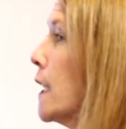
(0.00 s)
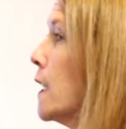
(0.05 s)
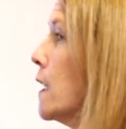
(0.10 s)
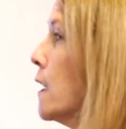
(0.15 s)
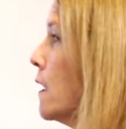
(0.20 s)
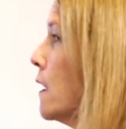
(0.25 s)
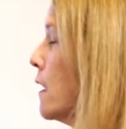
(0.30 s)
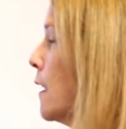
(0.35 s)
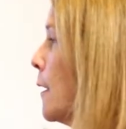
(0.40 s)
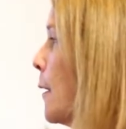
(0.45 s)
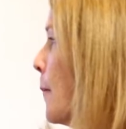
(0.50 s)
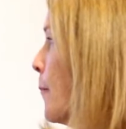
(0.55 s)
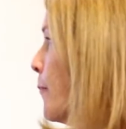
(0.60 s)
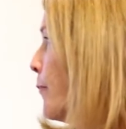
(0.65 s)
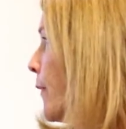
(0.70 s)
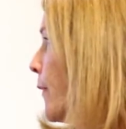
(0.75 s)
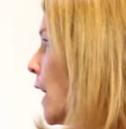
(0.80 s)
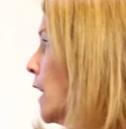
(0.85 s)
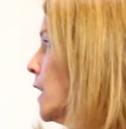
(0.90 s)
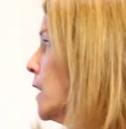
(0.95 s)
will.
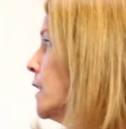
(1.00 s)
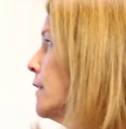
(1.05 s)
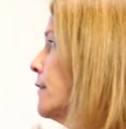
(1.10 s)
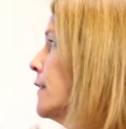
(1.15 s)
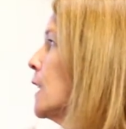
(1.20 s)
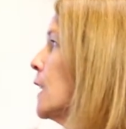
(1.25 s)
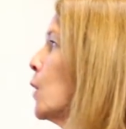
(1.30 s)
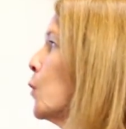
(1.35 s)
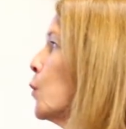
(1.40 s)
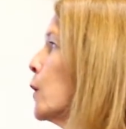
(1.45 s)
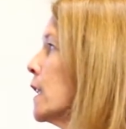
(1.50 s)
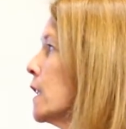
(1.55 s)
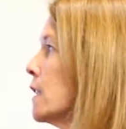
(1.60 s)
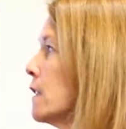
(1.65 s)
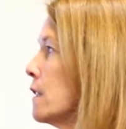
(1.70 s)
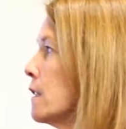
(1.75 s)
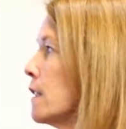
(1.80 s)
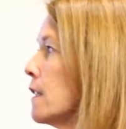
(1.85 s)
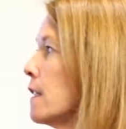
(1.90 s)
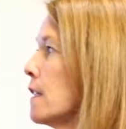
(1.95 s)
A living
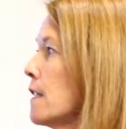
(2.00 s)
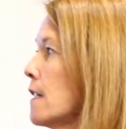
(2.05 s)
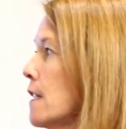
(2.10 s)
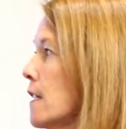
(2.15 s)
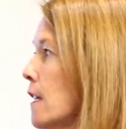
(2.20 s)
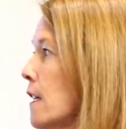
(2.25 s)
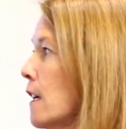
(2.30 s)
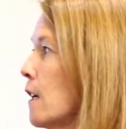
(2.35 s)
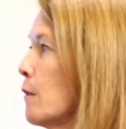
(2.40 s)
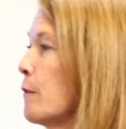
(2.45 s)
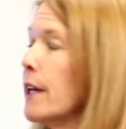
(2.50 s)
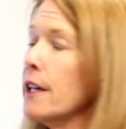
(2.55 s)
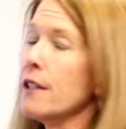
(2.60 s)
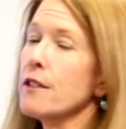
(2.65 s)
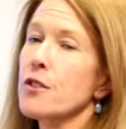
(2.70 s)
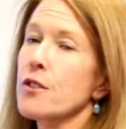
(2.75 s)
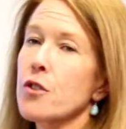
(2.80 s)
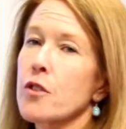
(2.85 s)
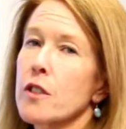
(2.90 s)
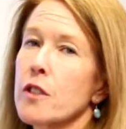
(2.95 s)
will is a
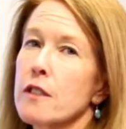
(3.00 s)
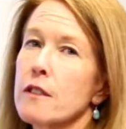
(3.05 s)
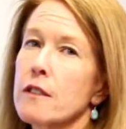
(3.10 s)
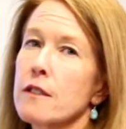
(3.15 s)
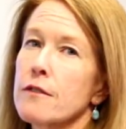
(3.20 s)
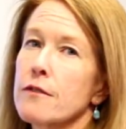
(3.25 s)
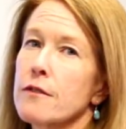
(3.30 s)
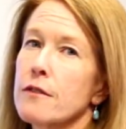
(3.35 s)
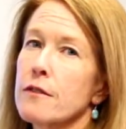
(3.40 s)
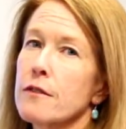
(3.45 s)
medical directive.